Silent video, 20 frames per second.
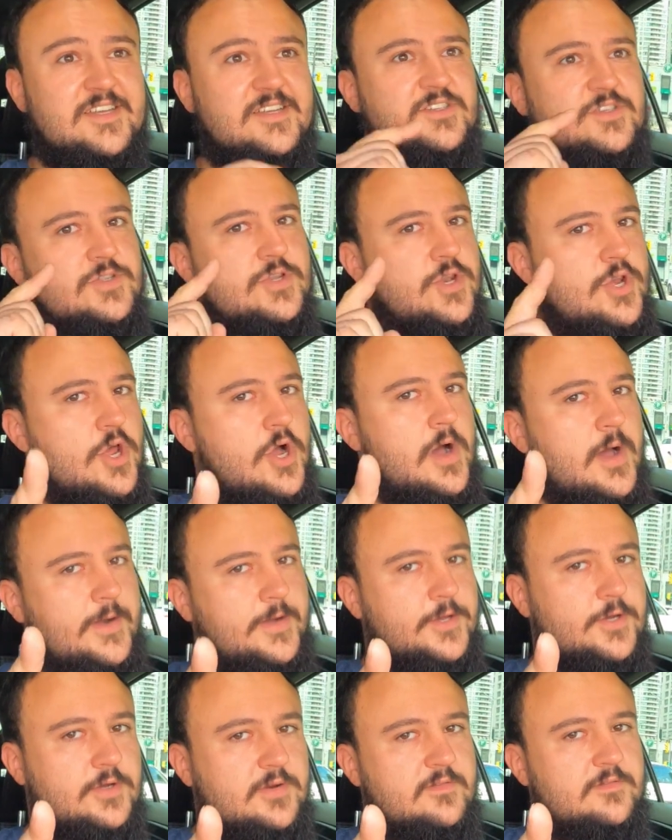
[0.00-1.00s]
It's
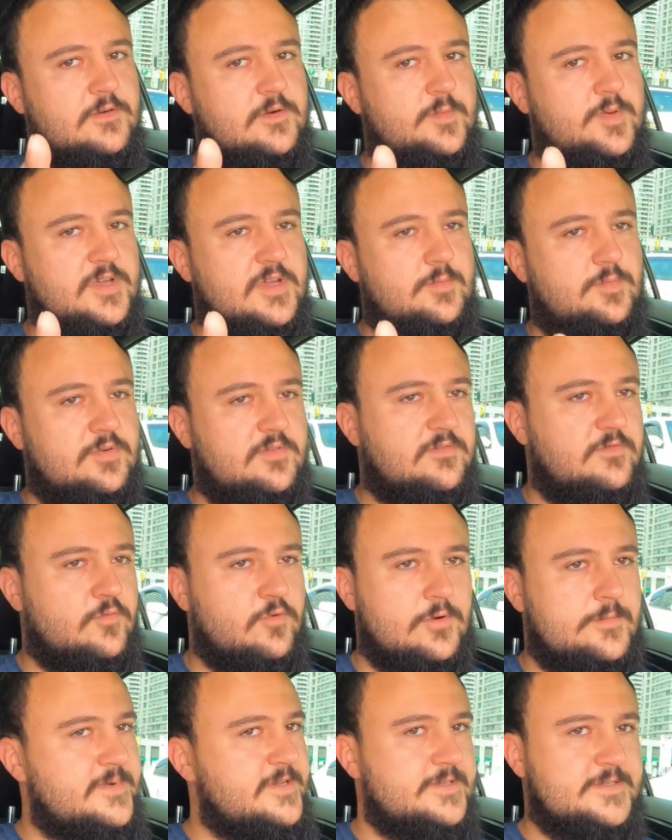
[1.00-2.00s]
not good for peak
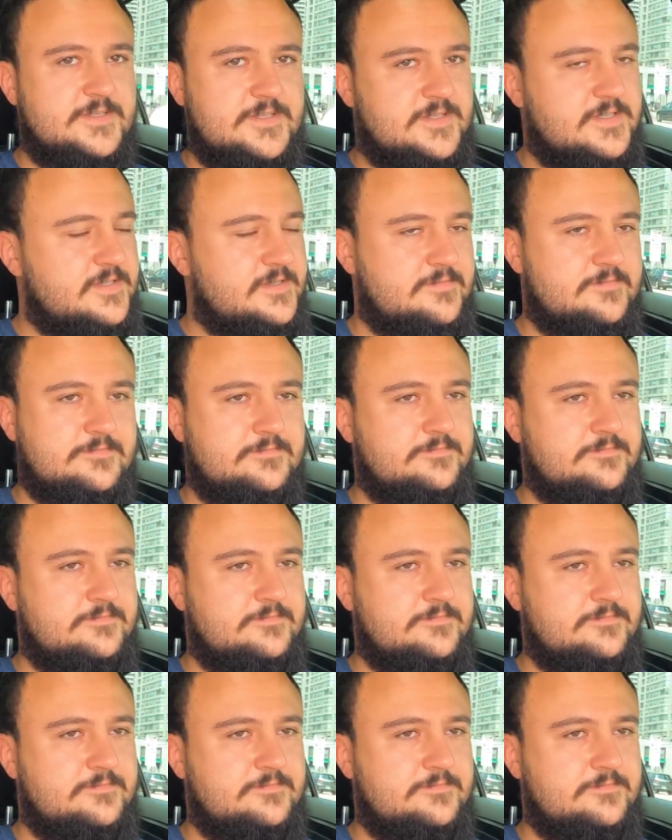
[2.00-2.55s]
performance.